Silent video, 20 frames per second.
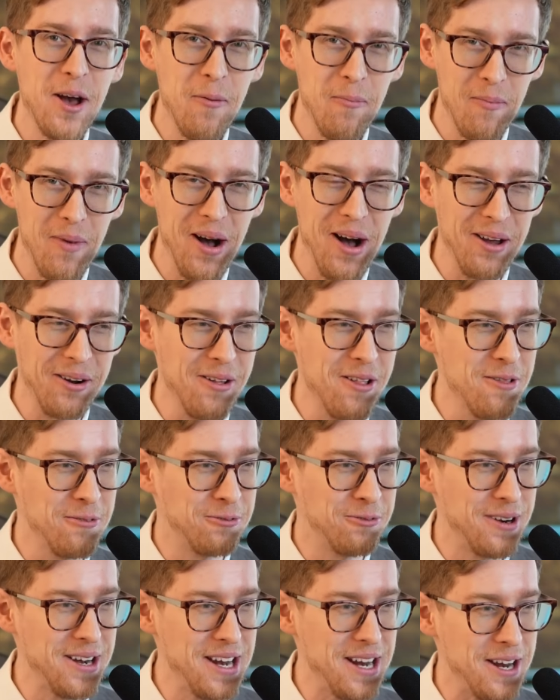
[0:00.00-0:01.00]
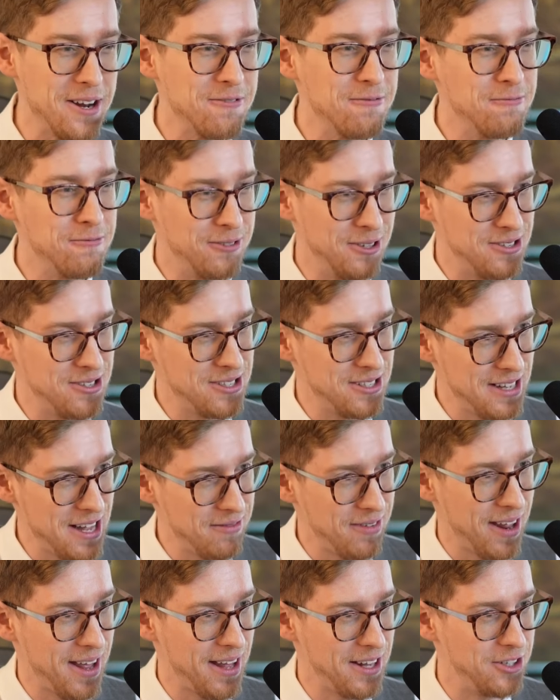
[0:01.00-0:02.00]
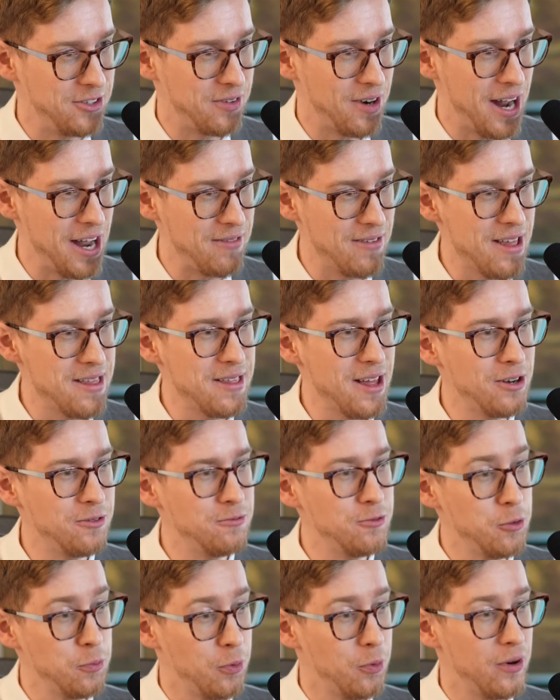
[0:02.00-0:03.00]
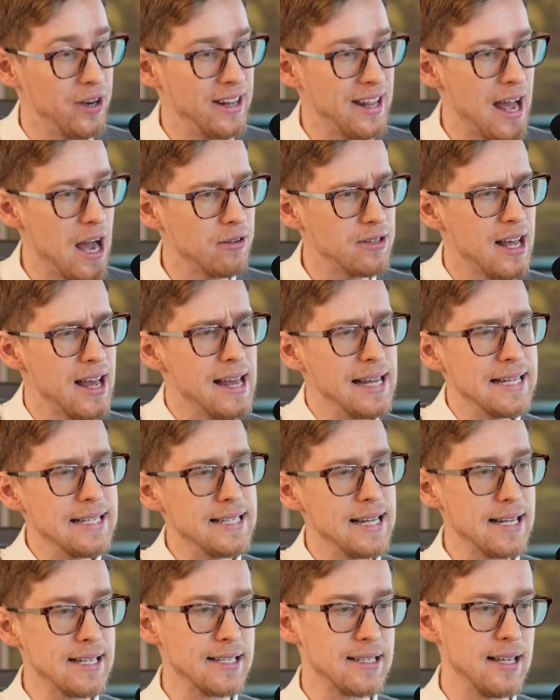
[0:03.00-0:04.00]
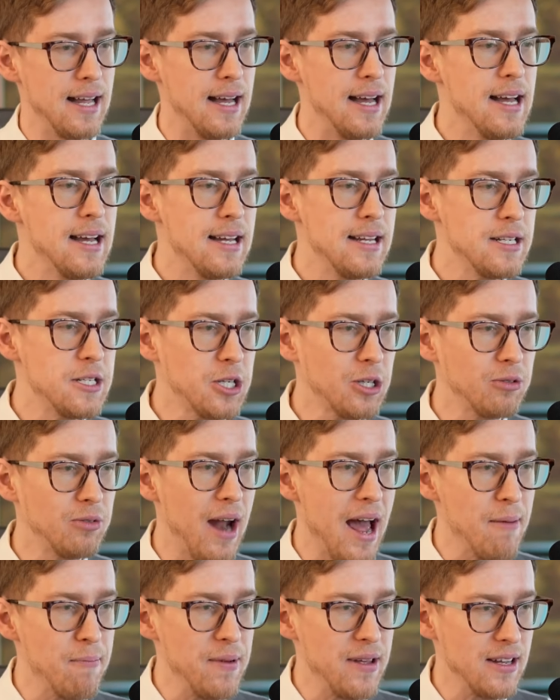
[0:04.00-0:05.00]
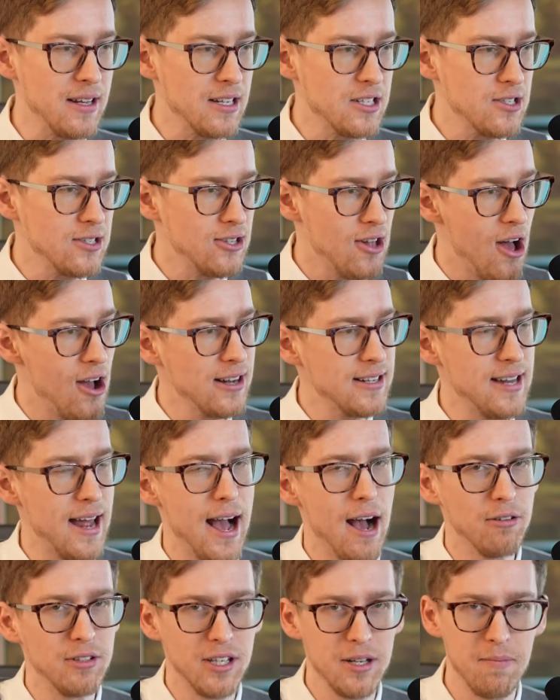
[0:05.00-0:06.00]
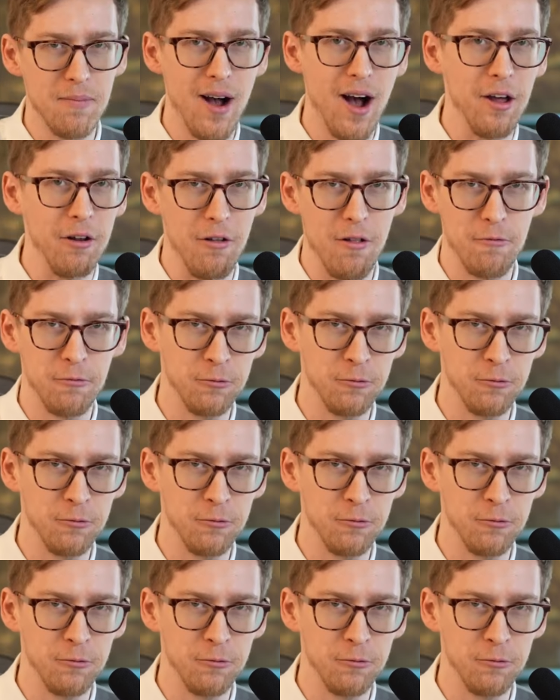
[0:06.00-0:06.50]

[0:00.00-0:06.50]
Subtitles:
Model 3 versus left-hand drive, and then reporting out Tesla is scrapping its long-touted Model